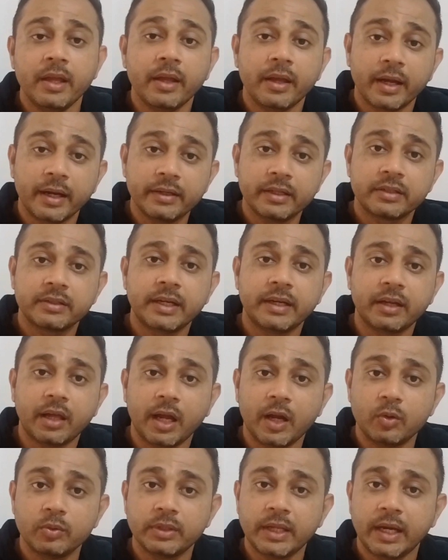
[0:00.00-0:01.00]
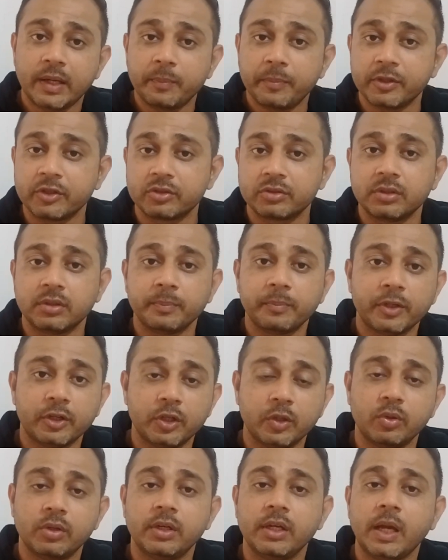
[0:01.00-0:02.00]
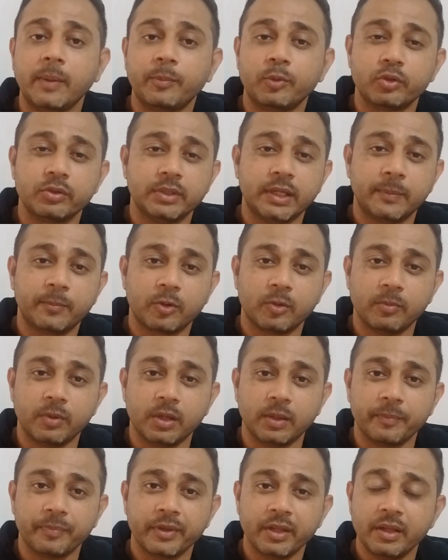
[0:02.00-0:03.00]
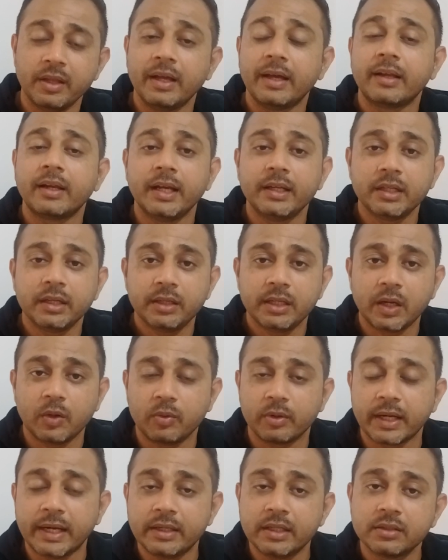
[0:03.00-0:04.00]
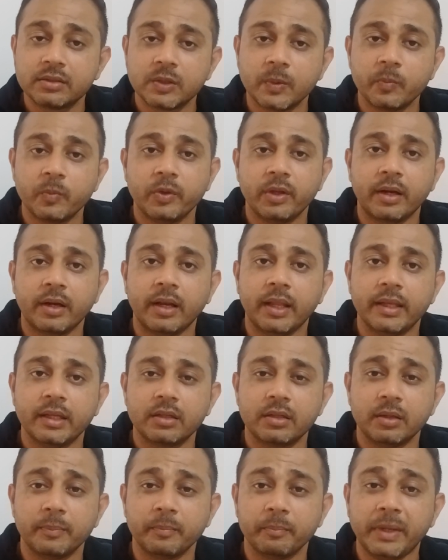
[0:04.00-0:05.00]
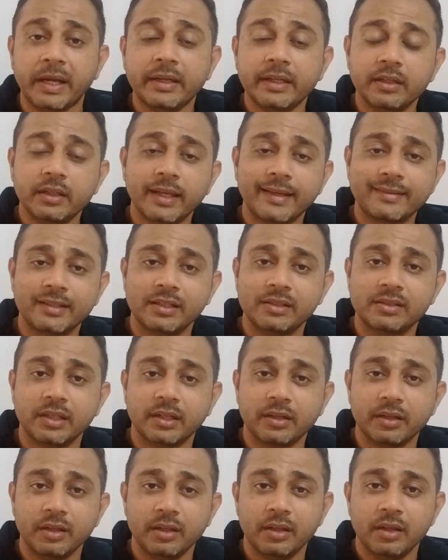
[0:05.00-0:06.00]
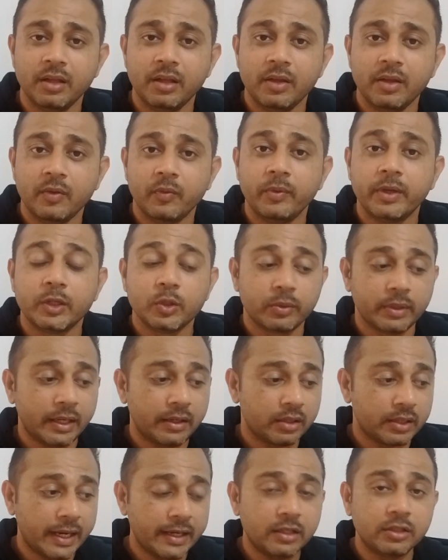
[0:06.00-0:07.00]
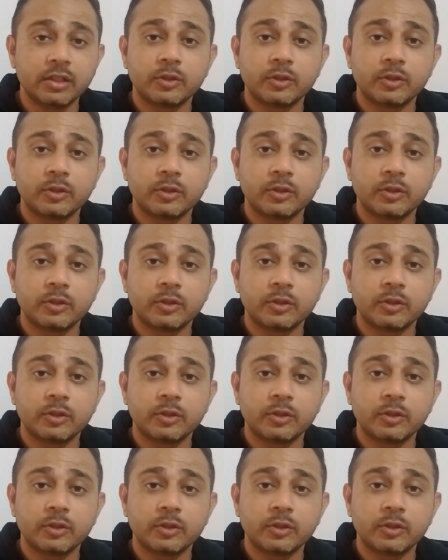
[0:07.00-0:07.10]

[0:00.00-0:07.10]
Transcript: Understand how that person particularly approached that problem, write it down, write it somewhere, like maintain an Excel sheet where you can write the